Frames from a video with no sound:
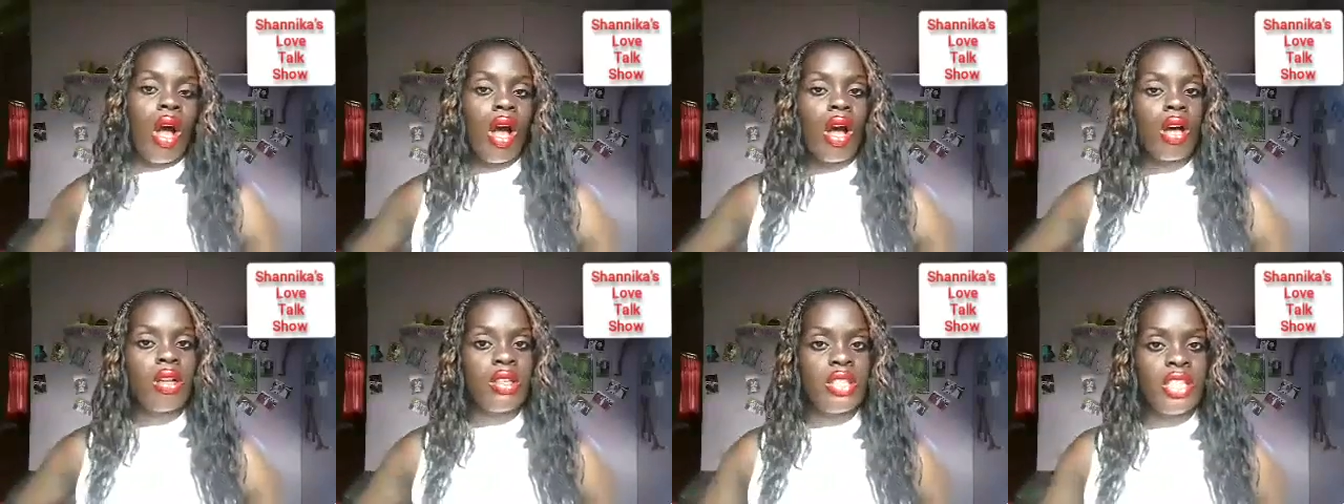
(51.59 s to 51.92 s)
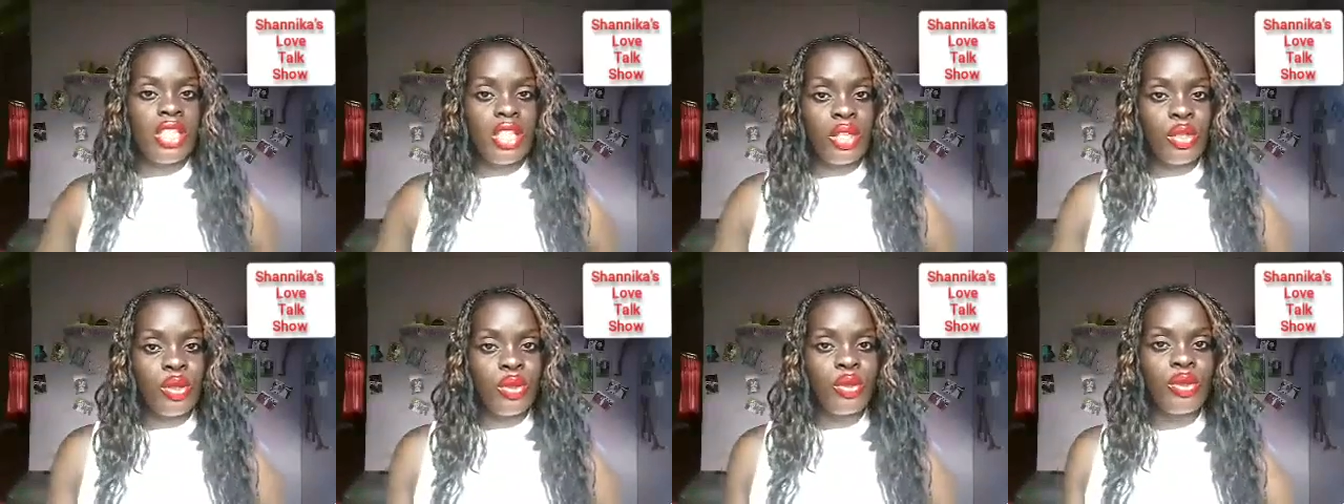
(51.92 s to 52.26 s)

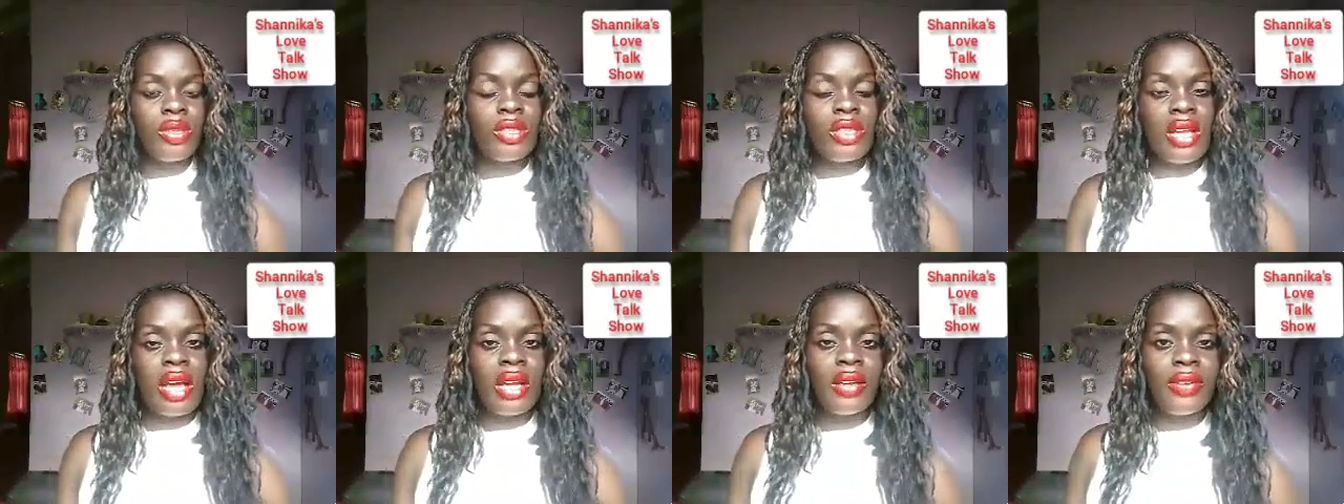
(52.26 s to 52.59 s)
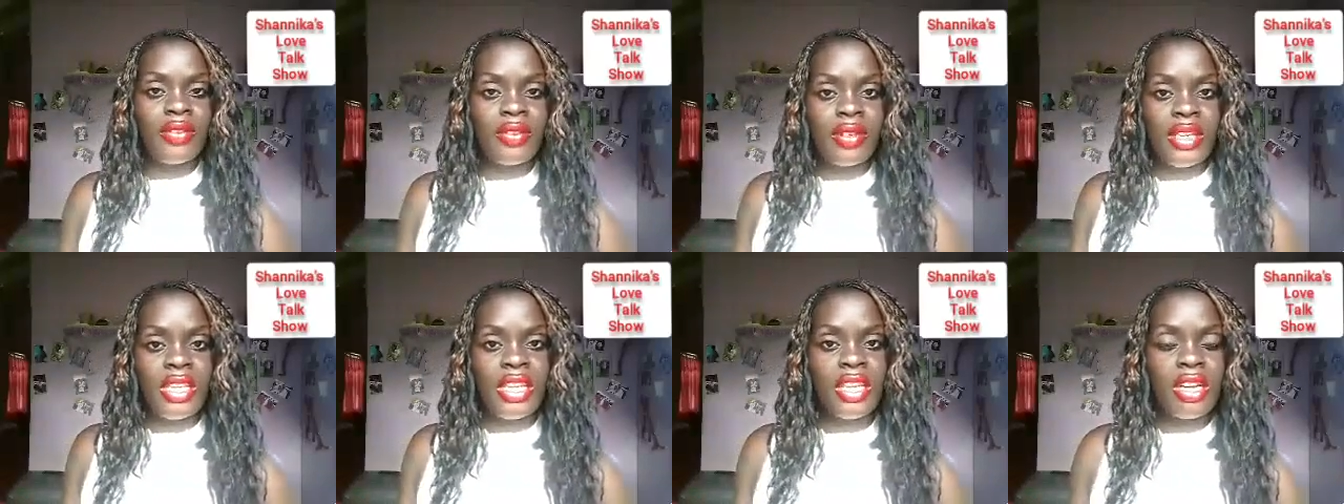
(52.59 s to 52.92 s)
until you start
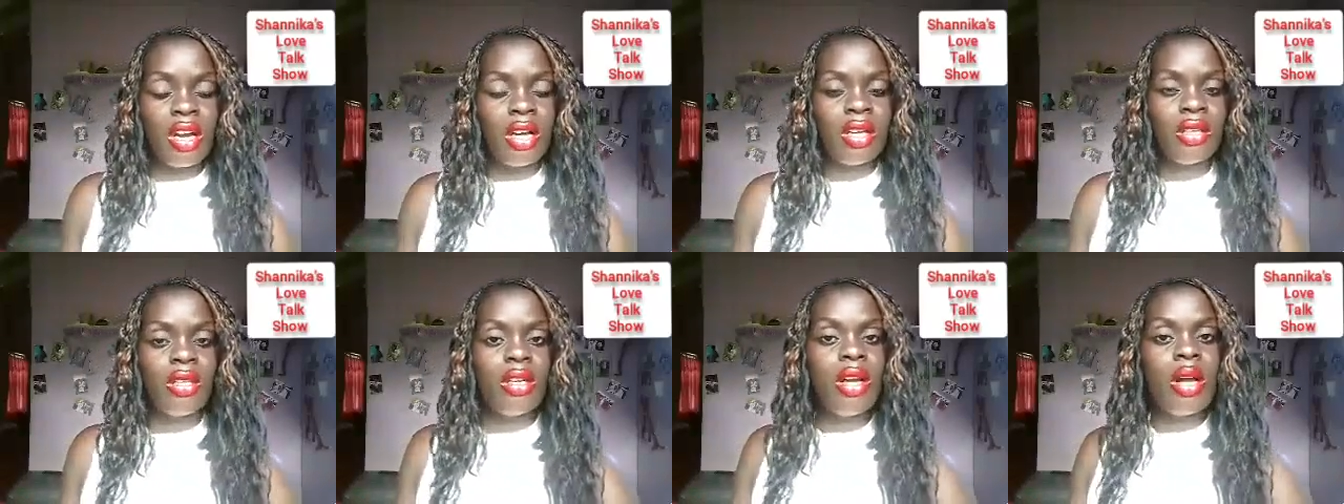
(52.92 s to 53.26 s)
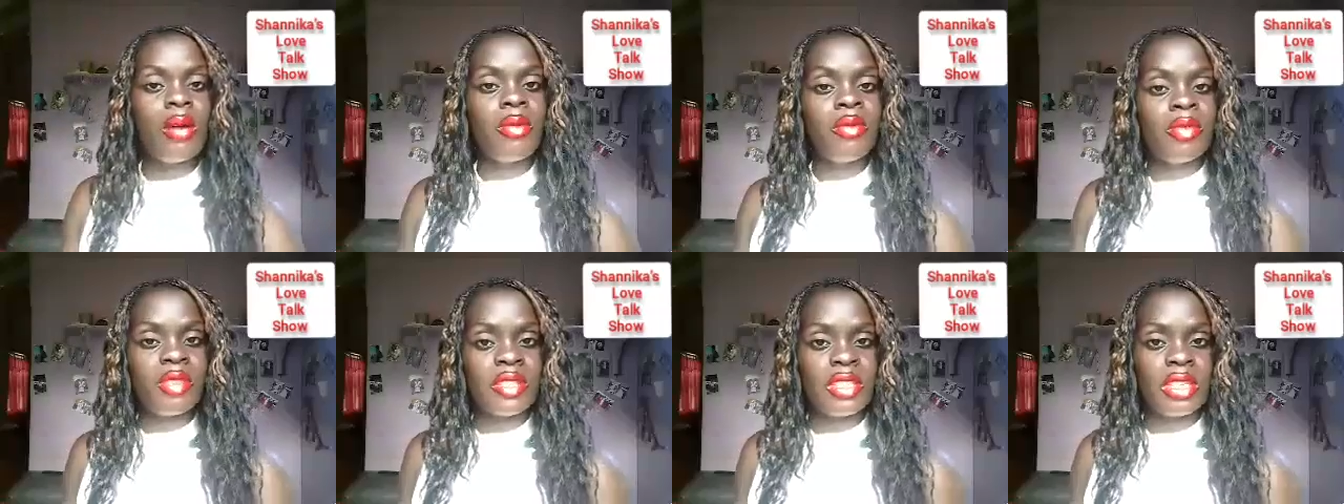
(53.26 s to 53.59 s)
feeling
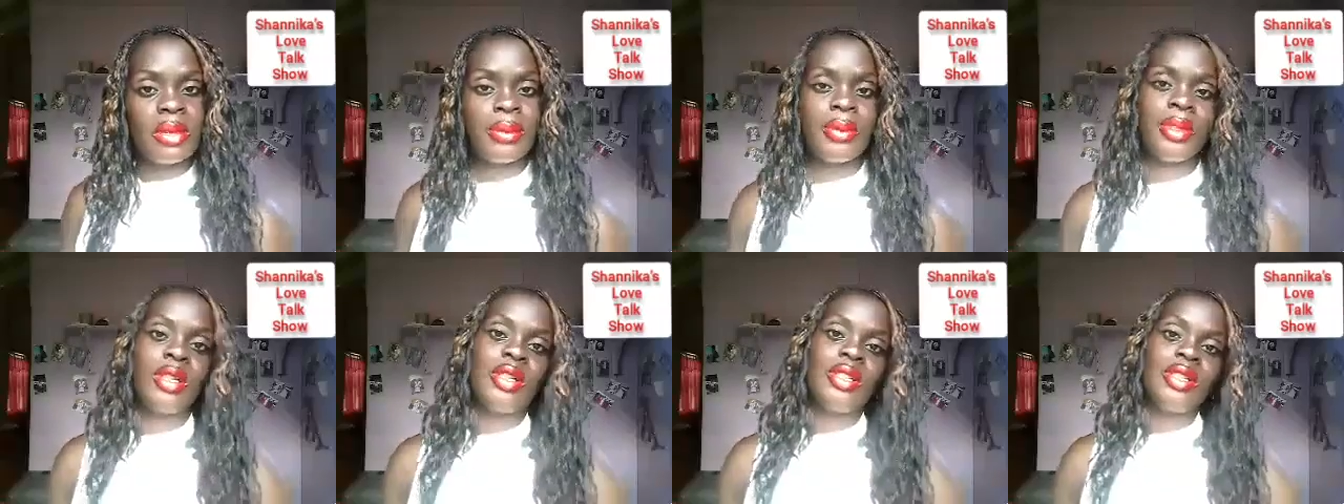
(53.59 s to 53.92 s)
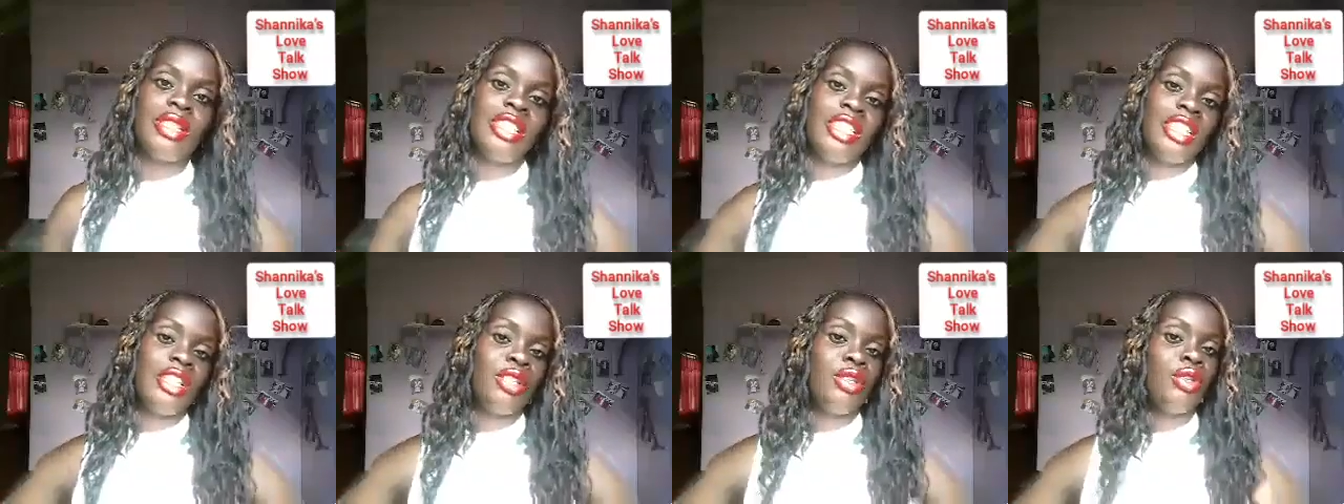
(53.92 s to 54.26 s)
uncomfortable,
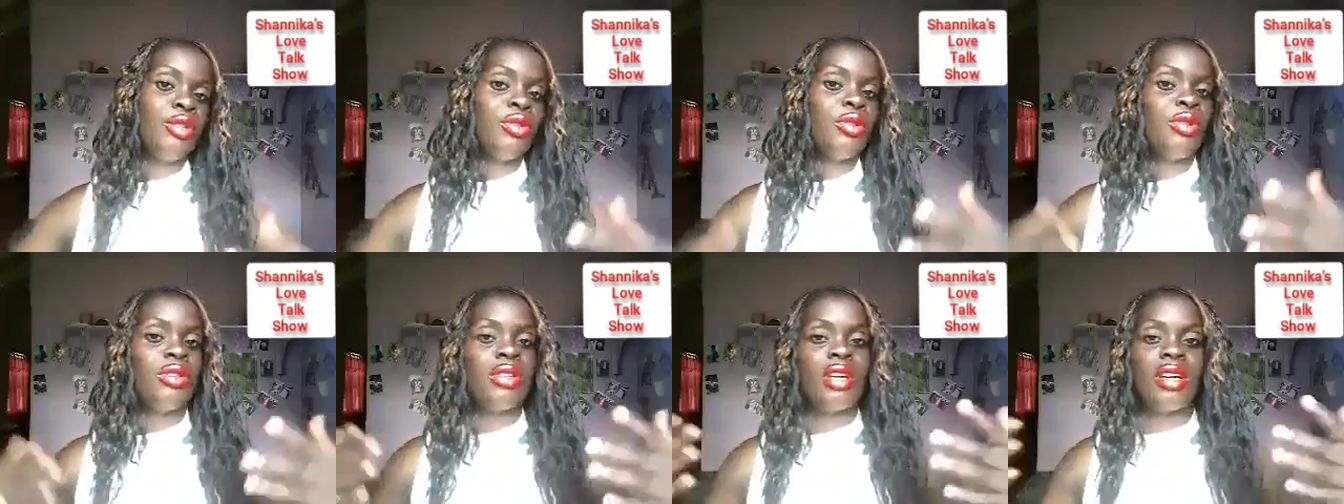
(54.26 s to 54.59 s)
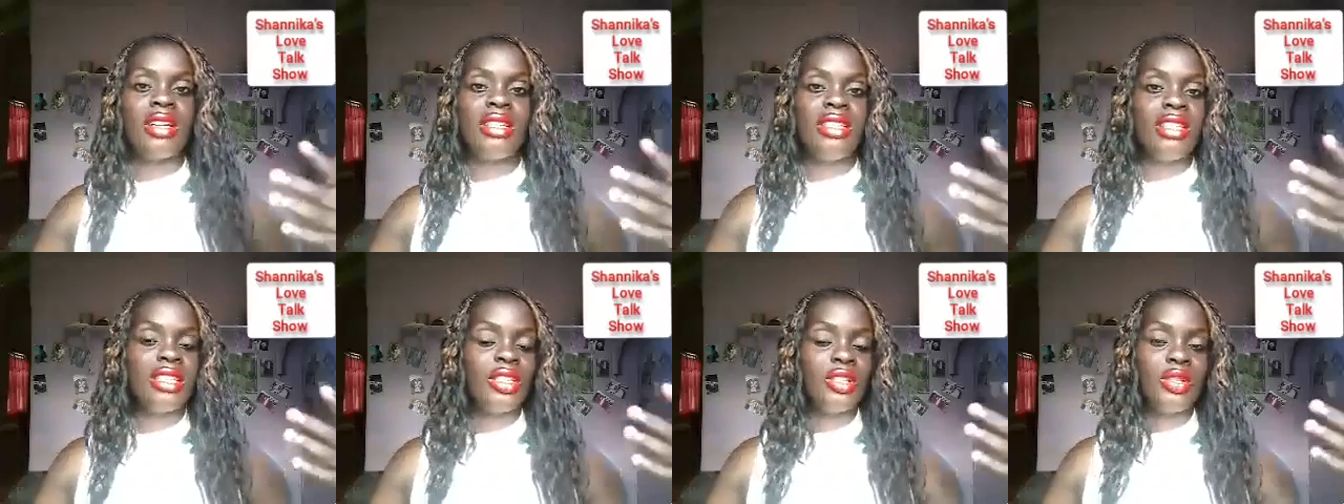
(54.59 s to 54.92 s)
until you
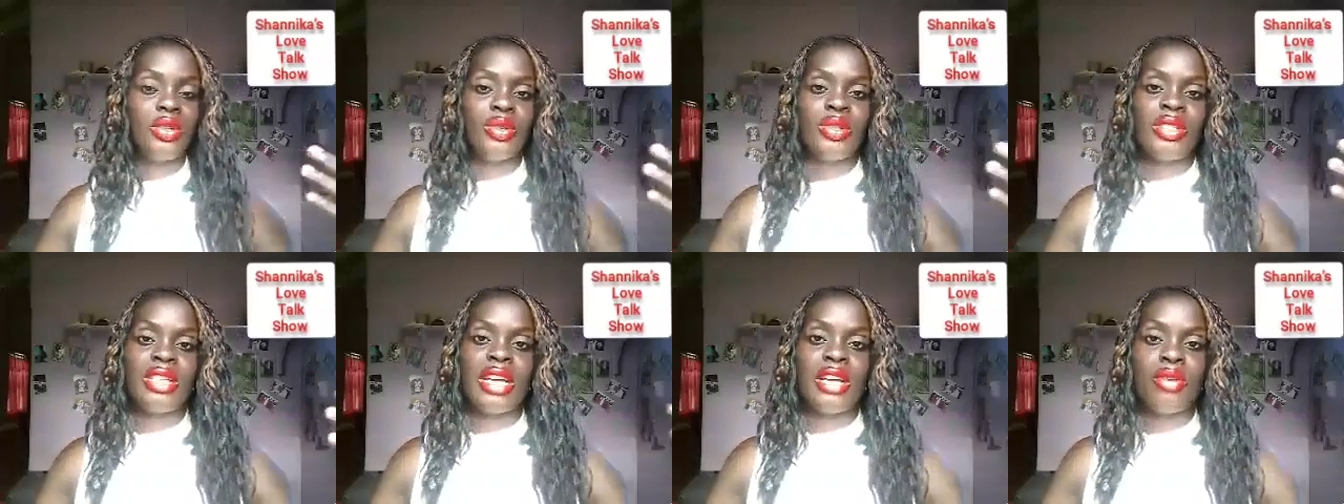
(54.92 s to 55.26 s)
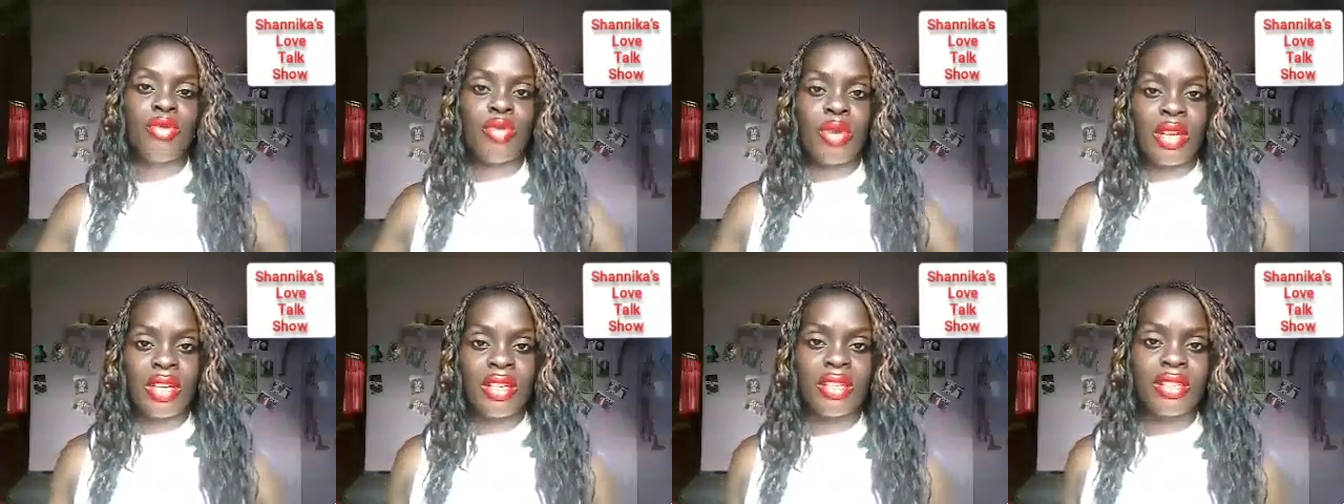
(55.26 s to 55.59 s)
until you
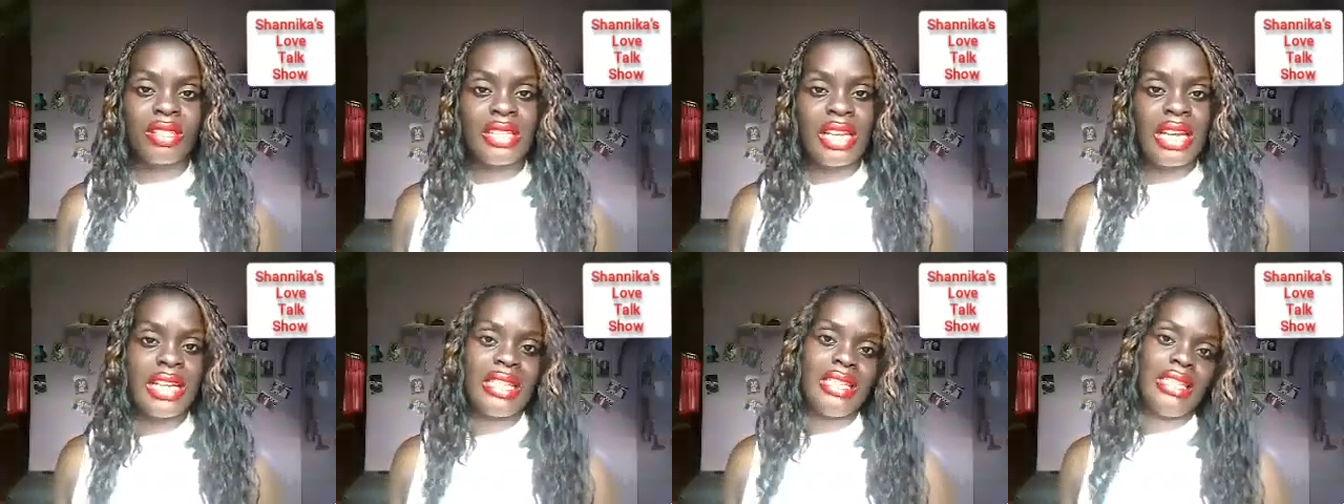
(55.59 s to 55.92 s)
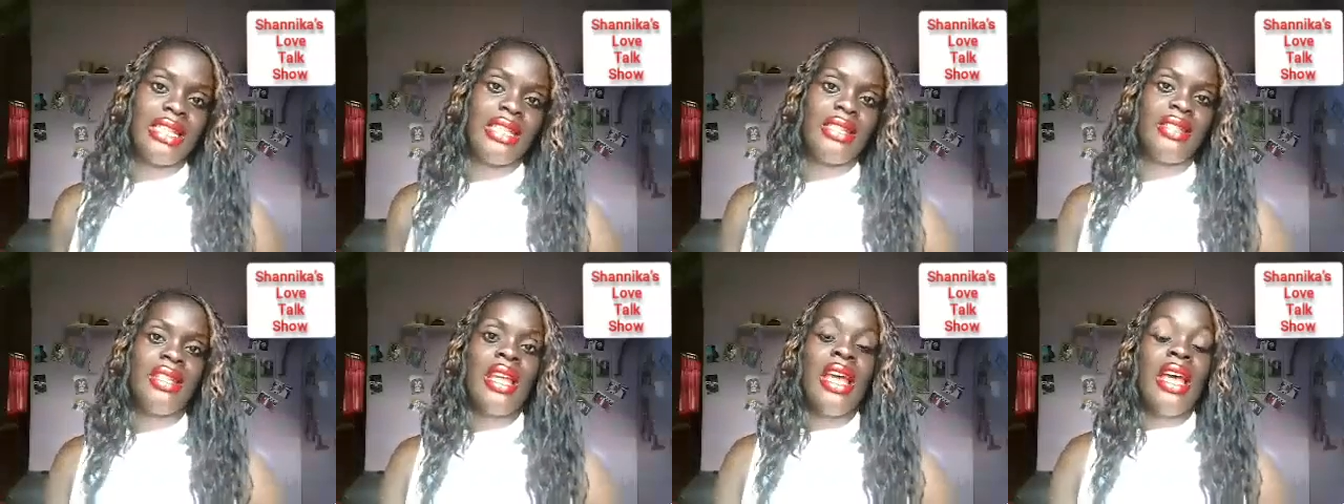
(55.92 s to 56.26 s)
start
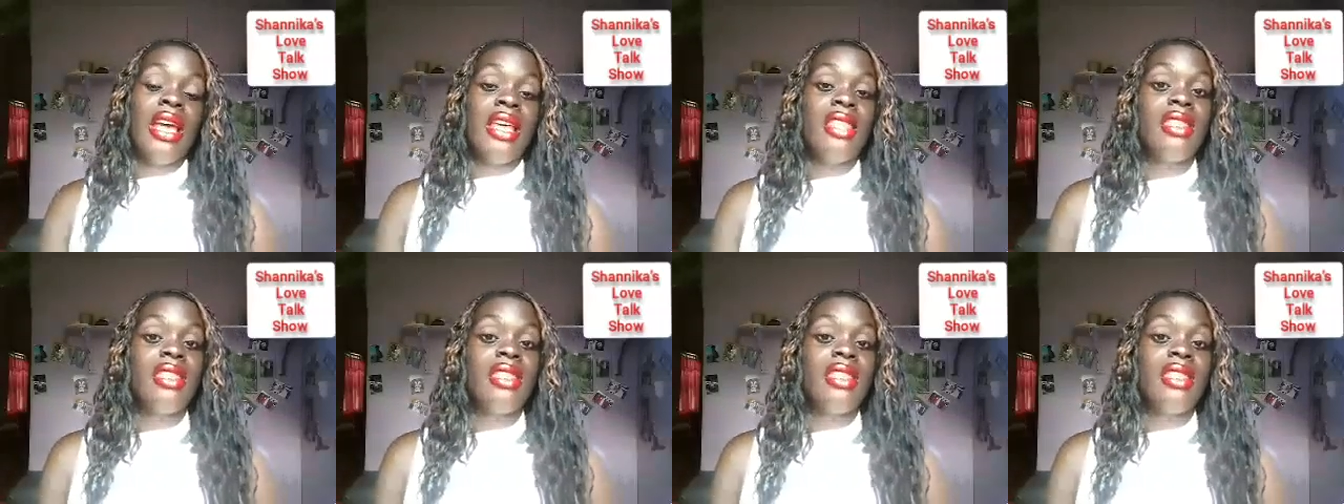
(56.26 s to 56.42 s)
recognizing